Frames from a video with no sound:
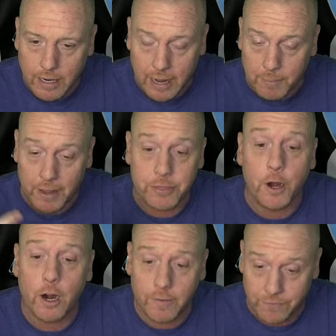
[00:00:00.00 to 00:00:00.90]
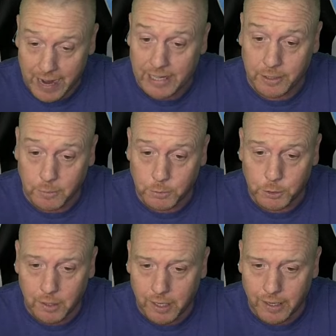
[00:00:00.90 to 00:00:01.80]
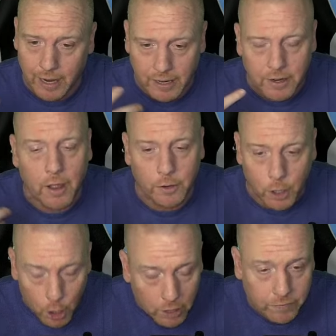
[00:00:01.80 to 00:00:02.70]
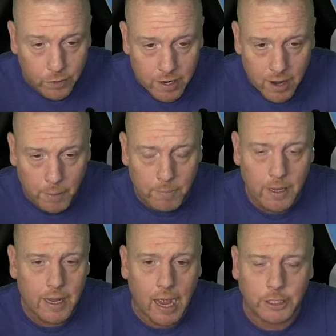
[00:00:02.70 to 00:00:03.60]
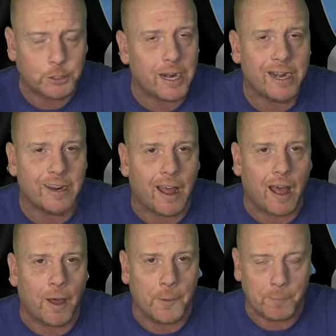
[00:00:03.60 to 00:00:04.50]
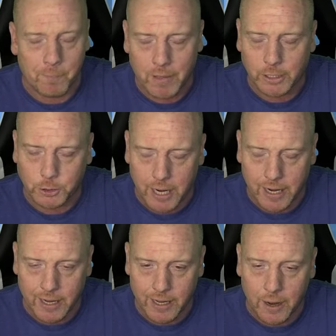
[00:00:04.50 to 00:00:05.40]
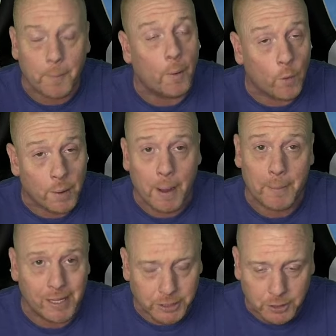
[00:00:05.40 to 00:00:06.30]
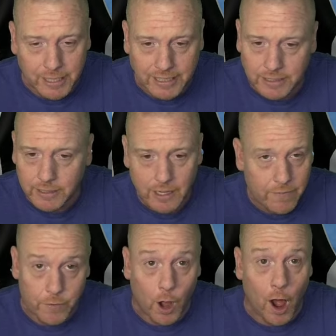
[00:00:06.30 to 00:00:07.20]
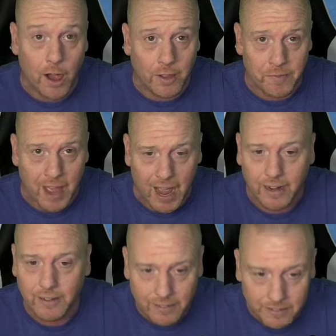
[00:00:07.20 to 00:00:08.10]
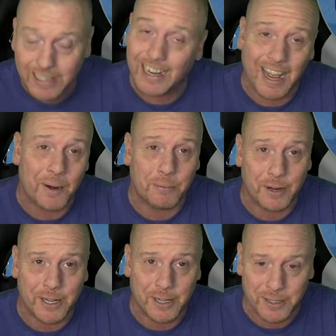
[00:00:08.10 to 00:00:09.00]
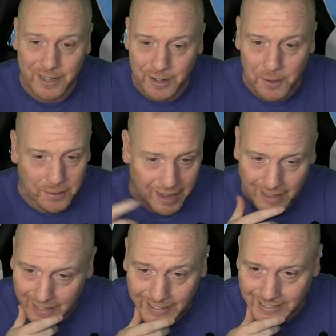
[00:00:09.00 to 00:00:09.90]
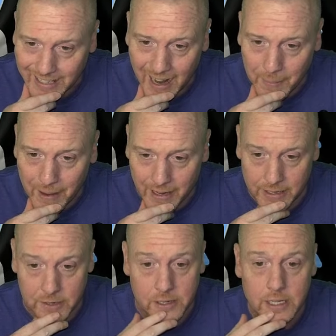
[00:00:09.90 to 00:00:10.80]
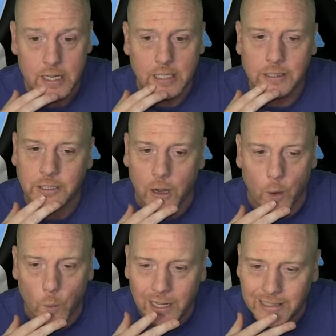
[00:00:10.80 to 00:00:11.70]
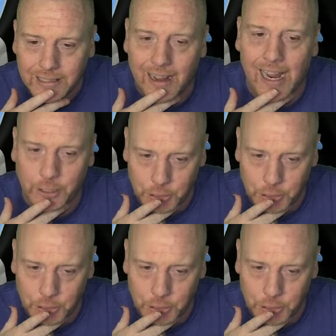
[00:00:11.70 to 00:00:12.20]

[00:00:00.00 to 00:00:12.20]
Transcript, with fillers: my third Phantom Shriek and another hook for him. I traded one of my miseries for all of that. I think I got a pretty good deal on that. That's not a bad deal. So what slasher